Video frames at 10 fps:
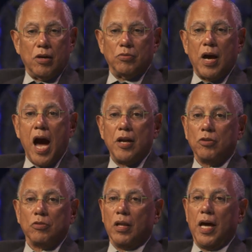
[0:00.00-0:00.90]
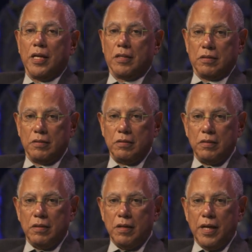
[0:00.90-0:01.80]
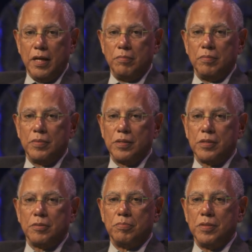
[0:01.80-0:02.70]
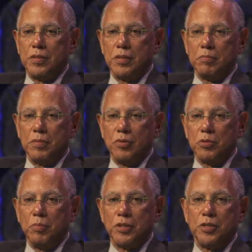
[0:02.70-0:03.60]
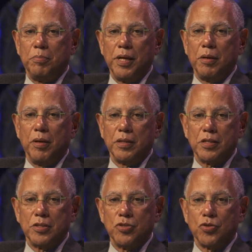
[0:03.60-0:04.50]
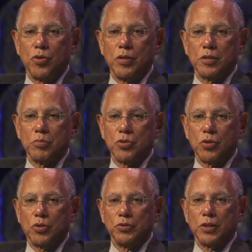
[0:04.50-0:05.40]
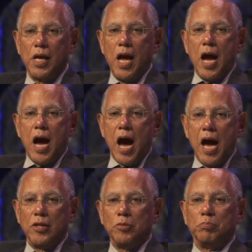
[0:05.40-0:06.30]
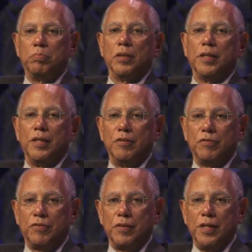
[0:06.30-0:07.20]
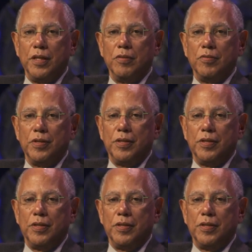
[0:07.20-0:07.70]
I, don't, I don't like, and this, this is, there's much debate about this in journalism circles. I don't believe in